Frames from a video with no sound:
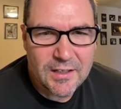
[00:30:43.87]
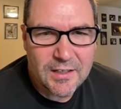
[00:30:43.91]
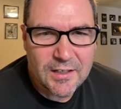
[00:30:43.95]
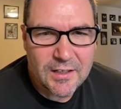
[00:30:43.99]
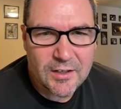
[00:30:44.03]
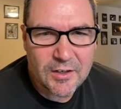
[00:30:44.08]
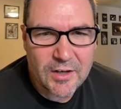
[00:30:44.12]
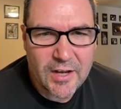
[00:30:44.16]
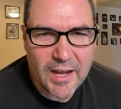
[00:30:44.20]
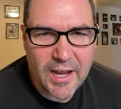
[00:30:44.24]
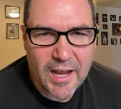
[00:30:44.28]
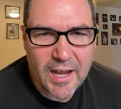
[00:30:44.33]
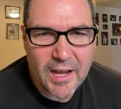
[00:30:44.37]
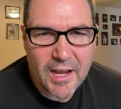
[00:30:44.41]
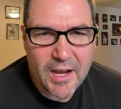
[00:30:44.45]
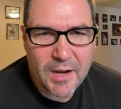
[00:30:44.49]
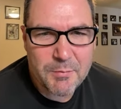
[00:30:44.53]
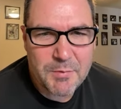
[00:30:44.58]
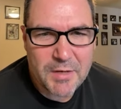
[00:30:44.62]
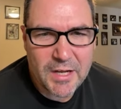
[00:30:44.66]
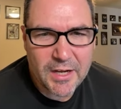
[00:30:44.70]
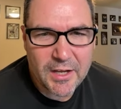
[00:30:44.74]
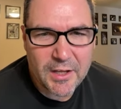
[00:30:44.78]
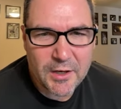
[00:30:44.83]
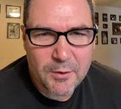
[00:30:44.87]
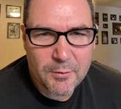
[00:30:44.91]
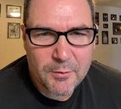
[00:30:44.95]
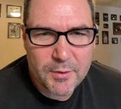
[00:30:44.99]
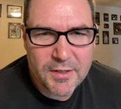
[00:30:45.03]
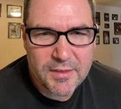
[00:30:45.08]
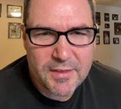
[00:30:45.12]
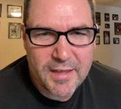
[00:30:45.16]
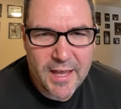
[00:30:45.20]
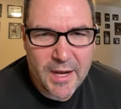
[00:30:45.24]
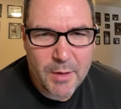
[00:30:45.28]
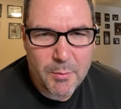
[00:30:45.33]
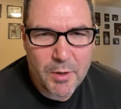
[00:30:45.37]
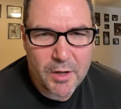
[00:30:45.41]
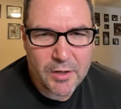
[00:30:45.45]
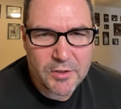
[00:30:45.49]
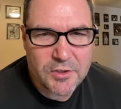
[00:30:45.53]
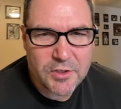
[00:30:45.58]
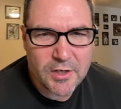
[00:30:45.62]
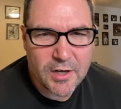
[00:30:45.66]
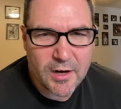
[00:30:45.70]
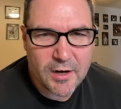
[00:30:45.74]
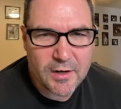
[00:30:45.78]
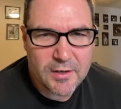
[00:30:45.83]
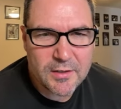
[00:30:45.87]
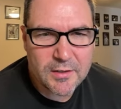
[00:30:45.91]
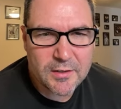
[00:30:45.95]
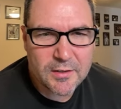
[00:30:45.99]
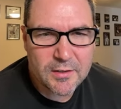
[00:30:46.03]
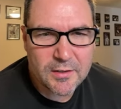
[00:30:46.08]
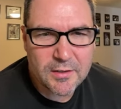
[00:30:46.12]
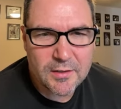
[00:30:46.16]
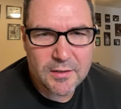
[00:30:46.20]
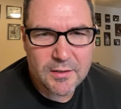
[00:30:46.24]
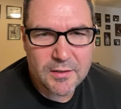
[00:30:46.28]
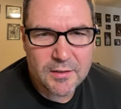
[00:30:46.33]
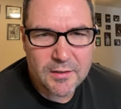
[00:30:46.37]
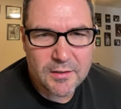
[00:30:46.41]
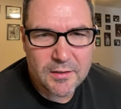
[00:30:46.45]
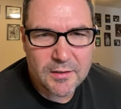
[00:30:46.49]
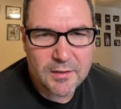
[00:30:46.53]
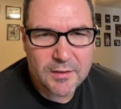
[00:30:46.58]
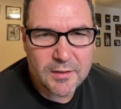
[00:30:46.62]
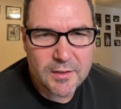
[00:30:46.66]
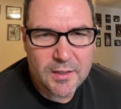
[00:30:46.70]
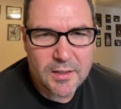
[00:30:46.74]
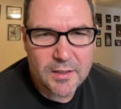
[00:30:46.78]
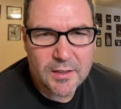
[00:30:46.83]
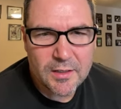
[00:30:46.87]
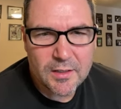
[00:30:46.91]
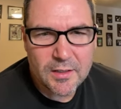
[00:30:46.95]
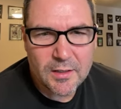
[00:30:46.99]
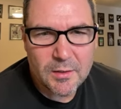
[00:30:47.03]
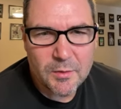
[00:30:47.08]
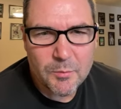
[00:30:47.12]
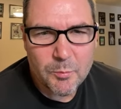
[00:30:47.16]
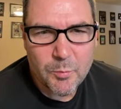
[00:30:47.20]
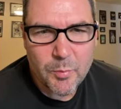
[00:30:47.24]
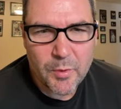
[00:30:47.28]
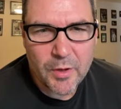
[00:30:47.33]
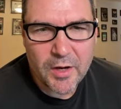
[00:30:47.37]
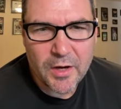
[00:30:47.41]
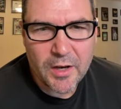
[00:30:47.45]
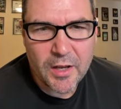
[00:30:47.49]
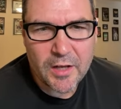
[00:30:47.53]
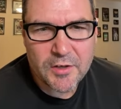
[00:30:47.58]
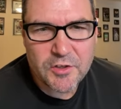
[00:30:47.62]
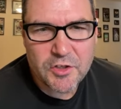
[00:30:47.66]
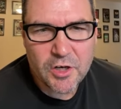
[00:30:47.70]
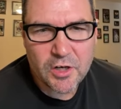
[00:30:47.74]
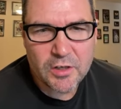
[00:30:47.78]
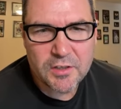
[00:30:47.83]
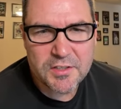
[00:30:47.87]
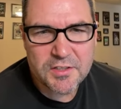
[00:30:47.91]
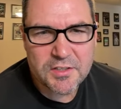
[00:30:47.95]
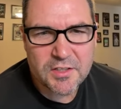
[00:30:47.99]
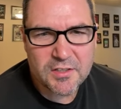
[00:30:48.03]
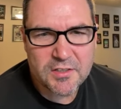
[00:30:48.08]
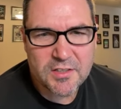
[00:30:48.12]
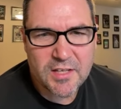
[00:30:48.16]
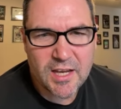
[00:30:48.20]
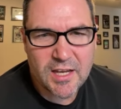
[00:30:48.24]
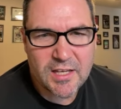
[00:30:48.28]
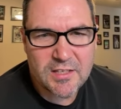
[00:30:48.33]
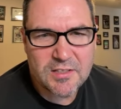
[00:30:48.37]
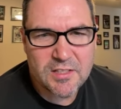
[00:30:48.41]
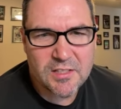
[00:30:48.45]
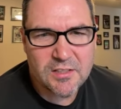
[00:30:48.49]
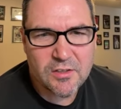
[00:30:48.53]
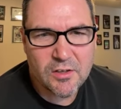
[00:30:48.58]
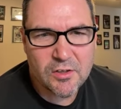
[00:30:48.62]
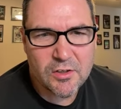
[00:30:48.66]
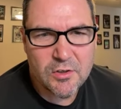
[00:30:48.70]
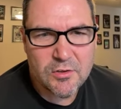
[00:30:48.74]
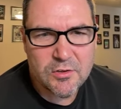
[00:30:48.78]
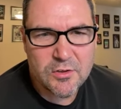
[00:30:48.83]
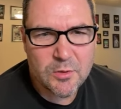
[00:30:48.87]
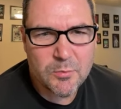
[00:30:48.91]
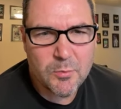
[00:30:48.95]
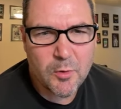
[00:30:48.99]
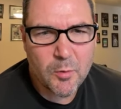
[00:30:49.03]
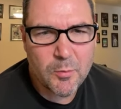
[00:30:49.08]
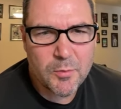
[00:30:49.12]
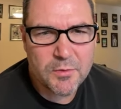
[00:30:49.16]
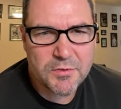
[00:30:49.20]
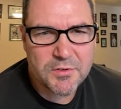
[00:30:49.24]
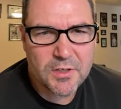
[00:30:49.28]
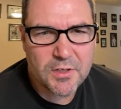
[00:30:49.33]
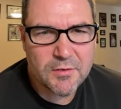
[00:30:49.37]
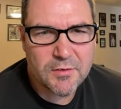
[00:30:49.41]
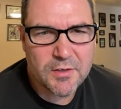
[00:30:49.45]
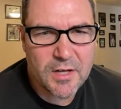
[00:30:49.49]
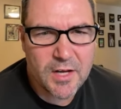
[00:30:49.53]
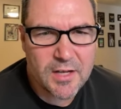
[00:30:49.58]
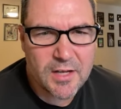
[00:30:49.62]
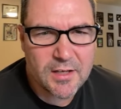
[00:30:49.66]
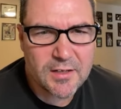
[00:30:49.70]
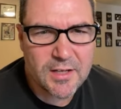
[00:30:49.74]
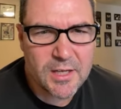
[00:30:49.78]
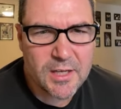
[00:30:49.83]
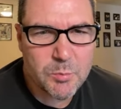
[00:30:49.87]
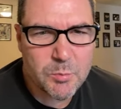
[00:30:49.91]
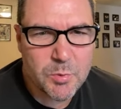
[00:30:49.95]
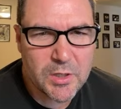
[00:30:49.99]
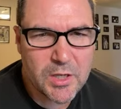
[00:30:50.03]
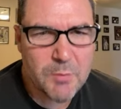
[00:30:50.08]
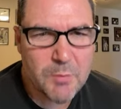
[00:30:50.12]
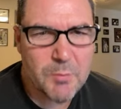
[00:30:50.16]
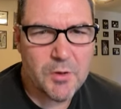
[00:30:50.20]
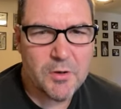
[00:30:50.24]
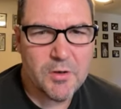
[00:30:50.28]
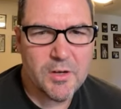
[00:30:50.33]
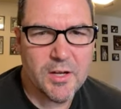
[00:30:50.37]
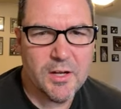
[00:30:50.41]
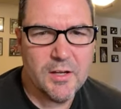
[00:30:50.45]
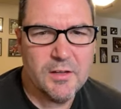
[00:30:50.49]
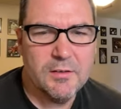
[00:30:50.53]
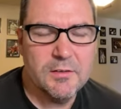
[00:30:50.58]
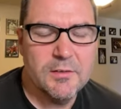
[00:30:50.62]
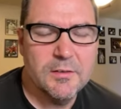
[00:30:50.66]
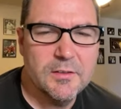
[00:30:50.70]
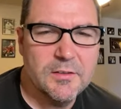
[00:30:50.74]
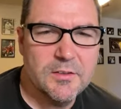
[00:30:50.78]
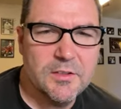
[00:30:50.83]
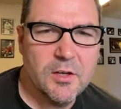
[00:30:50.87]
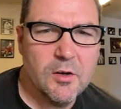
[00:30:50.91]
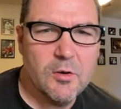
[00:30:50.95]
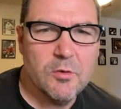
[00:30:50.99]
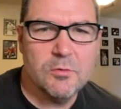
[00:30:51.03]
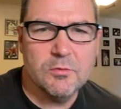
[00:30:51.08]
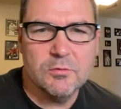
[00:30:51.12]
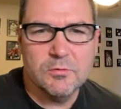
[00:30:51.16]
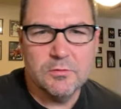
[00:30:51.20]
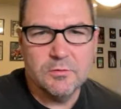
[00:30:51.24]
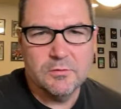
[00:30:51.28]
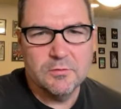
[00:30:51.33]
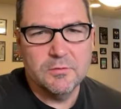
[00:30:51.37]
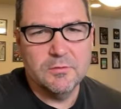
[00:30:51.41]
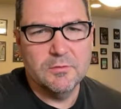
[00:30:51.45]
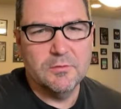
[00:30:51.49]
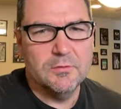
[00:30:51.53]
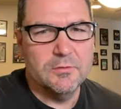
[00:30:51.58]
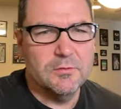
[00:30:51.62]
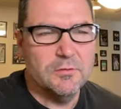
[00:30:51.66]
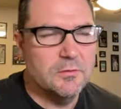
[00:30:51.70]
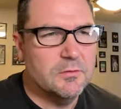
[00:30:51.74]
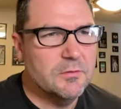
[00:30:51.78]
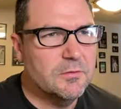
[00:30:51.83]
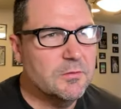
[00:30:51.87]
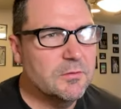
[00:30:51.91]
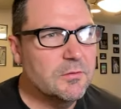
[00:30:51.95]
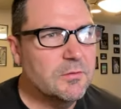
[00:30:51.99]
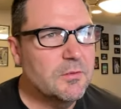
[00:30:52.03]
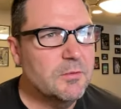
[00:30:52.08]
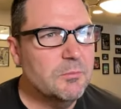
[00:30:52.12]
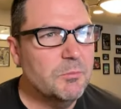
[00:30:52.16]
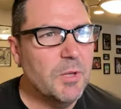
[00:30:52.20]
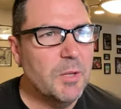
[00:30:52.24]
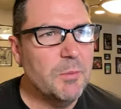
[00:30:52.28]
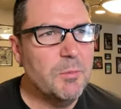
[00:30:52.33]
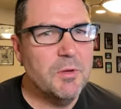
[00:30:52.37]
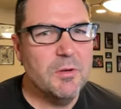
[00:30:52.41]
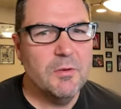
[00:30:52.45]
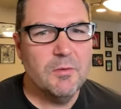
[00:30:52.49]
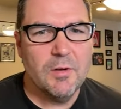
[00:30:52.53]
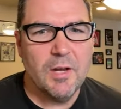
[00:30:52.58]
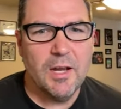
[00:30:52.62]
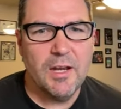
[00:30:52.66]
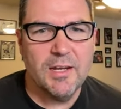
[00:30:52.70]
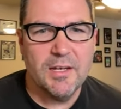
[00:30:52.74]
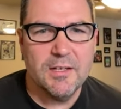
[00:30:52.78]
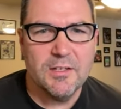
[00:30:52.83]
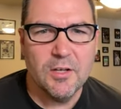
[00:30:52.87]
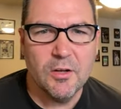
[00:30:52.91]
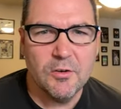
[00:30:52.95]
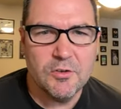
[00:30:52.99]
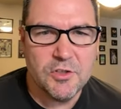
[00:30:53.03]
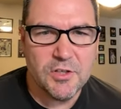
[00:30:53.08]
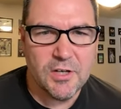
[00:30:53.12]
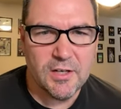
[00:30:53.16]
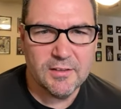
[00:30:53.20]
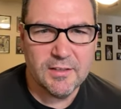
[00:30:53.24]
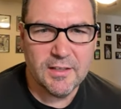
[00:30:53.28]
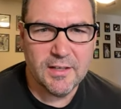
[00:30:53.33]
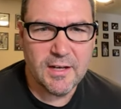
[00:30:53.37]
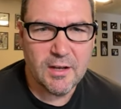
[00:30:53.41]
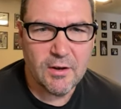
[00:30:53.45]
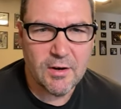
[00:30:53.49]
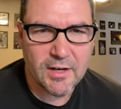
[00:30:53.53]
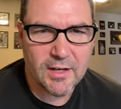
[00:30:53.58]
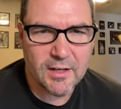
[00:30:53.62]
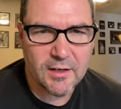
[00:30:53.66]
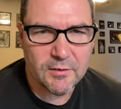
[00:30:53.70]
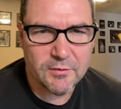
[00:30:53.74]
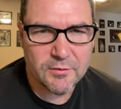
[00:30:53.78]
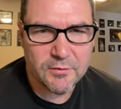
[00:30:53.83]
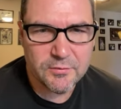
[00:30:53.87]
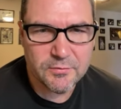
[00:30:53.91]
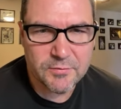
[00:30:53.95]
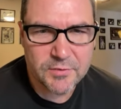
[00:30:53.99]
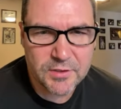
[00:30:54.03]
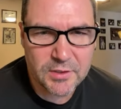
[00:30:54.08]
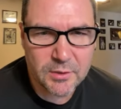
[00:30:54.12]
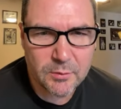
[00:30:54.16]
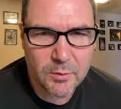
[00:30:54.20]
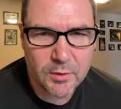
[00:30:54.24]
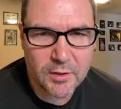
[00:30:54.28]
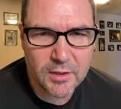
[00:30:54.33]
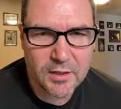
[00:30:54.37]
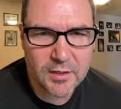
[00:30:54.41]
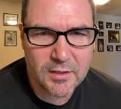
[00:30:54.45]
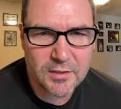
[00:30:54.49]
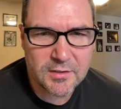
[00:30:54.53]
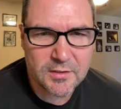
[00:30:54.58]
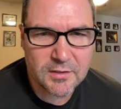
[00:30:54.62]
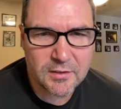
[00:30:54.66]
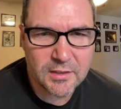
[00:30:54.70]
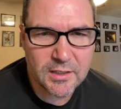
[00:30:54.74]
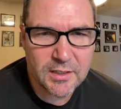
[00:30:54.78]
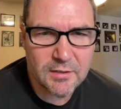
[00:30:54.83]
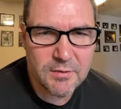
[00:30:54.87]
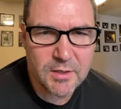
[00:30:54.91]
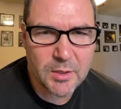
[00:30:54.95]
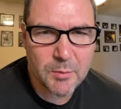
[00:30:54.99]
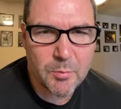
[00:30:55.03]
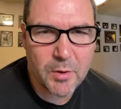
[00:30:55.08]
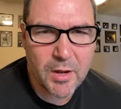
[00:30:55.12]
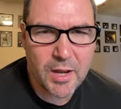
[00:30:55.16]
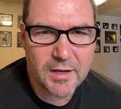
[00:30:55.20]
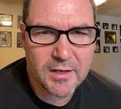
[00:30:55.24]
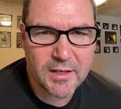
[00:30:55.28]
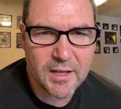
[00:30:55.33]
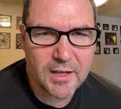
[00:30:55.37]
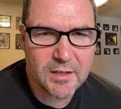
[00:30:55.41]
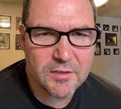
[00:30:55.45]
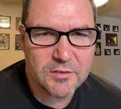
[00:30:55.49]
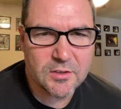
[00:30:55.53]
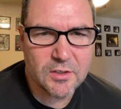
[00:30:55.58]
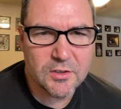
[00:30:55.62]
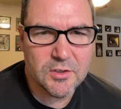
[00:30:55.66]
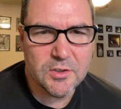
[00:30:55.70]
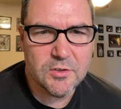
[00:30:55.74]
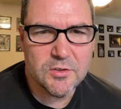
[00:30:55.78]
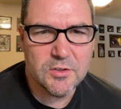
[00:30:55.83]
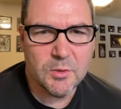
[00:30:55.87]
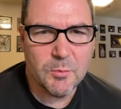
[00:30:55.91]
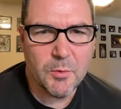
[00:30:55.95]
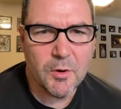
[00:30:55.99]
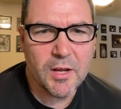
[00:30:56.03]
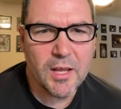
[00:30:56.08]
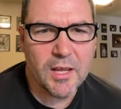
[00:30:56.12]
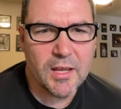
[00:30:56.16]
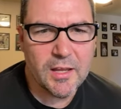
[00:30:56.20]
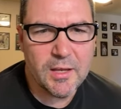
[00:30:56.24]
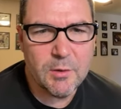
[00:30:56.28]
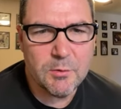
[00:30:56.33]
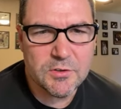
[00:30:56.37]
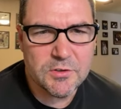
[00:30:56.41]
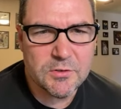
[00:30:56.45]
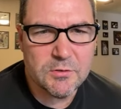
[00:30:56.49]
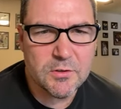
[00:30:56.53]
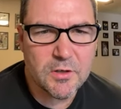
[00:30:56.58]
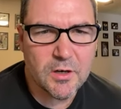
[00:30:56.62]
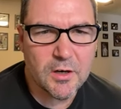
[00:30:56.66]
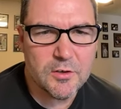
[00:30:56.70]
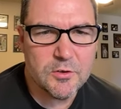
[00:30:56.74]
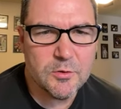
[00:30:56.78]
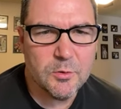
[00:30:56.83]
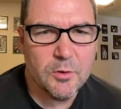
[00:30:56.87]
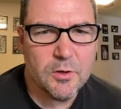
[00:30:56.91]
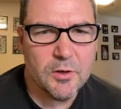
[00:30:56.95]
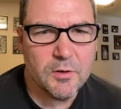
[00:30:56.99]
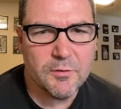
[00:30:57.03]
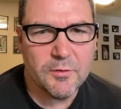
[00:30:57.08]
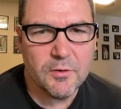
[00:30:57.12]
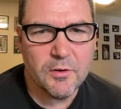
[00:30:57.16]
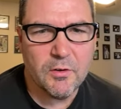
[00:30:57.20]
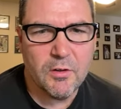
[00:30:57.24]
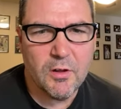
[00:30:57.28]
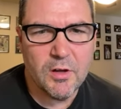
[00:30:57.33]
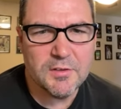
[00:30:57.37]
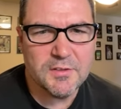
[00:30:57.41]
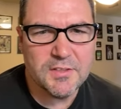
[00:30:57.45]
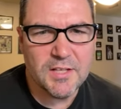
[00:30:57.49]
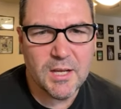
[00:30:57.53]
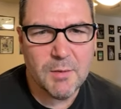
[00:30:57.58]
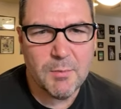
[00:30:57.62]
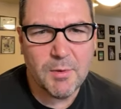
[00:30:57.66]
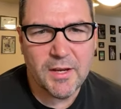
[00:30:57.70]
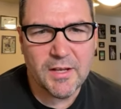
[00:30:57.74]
Okay, I'm not going to read that about Jared. But Charlie says KC's on YouTube almost every night, 9 p.m. Okay, so maybe I need to go check that out. I got to see where he is. An evening podcast on YouTube. Okay, he was doing it on Twitter for a long time.